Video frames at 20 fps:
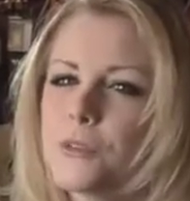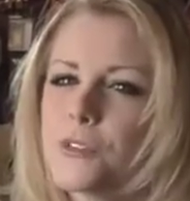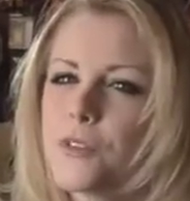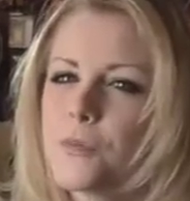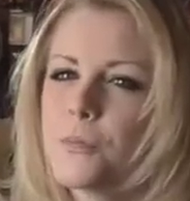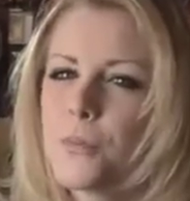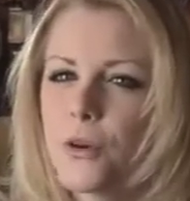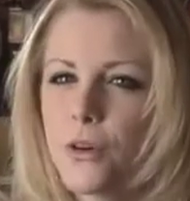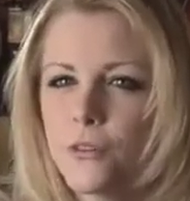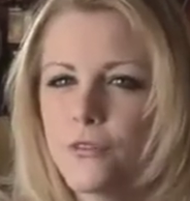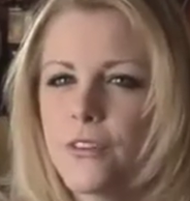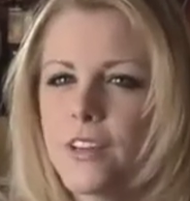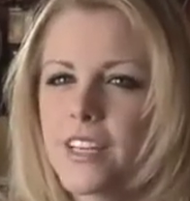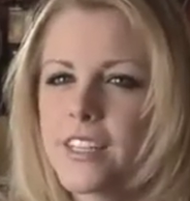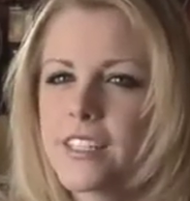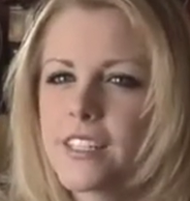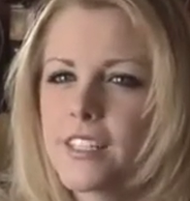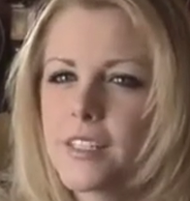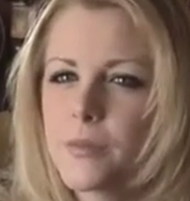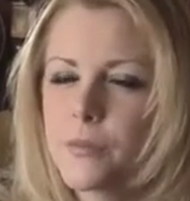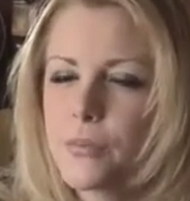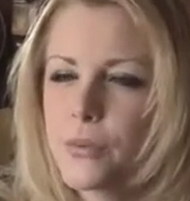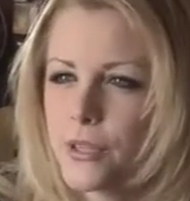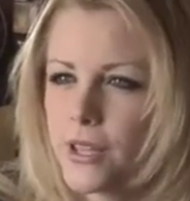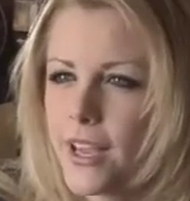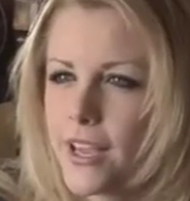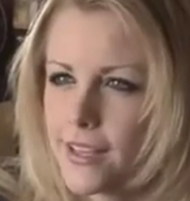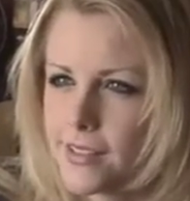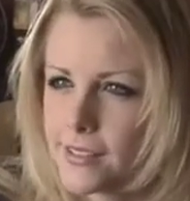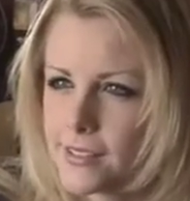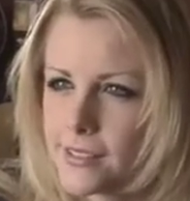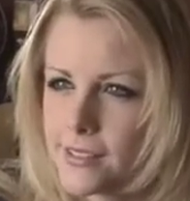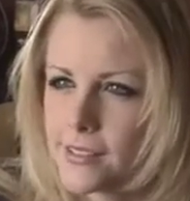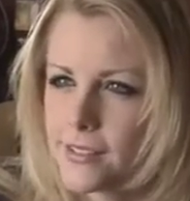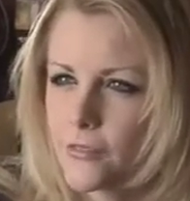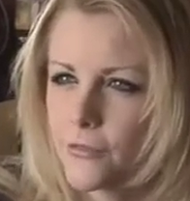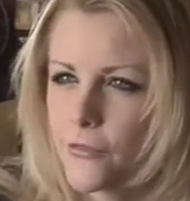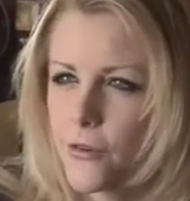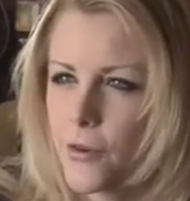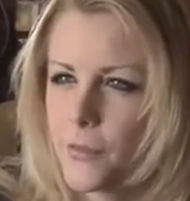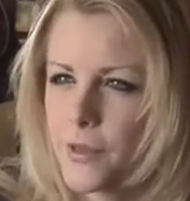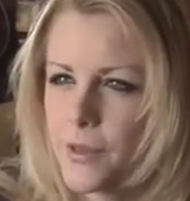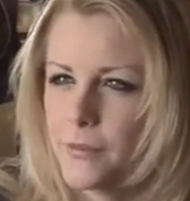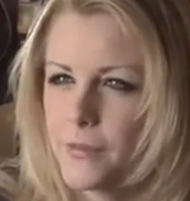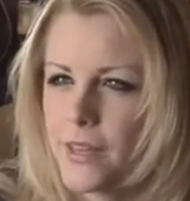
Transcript: was the perfect place for me